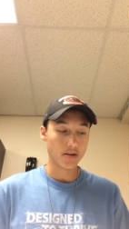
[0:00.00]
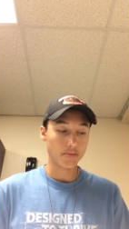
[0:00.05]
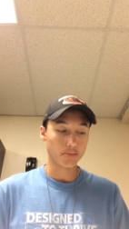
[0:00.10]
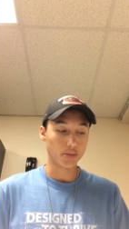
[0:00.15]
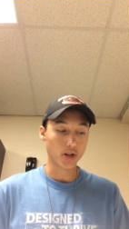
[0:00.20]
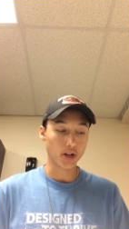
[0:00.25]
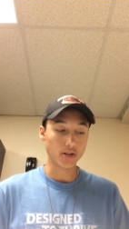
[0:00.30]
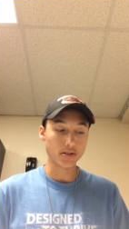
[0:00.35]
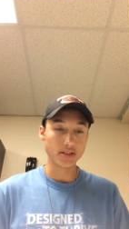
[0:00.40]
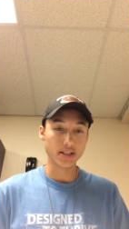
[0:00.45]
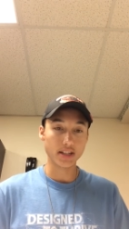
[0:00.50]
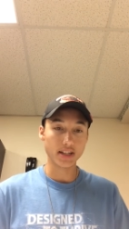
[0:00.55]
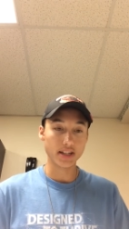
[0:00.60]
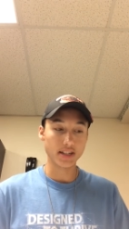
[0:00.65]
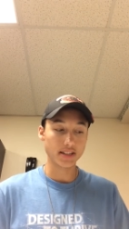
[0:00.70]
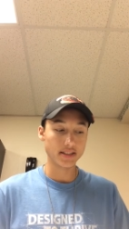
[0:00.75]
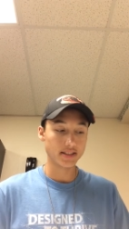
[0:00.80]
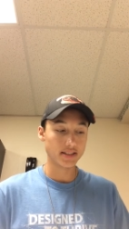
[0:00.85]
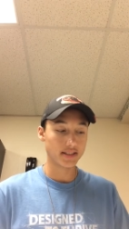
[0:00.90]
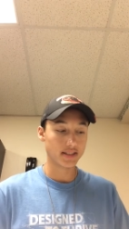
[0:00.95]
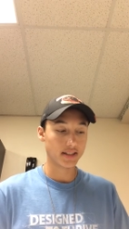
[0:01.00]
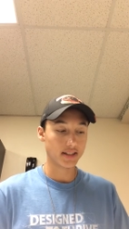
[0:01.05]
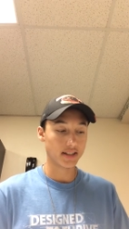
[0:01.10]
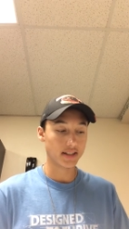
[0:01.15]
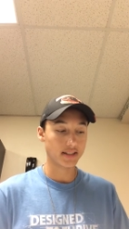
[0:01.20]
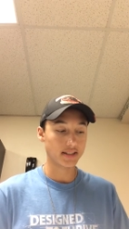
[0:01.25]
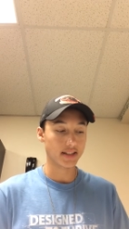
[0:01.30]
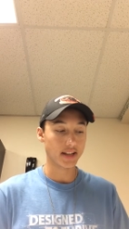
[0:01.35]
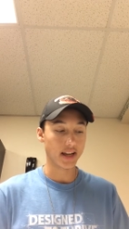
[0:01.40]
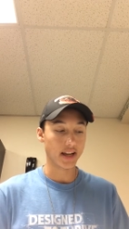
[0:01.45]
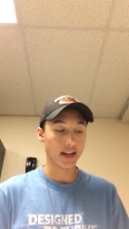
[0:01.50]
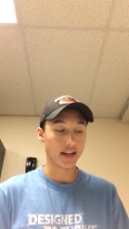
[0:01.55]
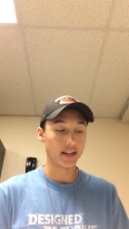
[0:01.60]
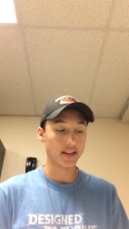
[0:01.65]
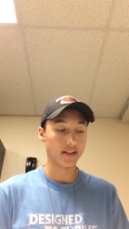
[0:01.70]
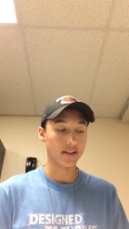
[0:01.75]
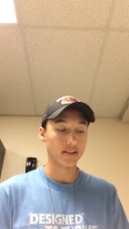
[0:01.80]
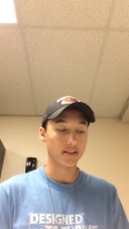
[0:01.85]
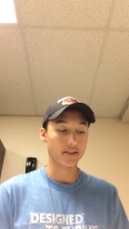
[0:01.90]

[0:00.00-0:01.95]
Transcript: Proteins contain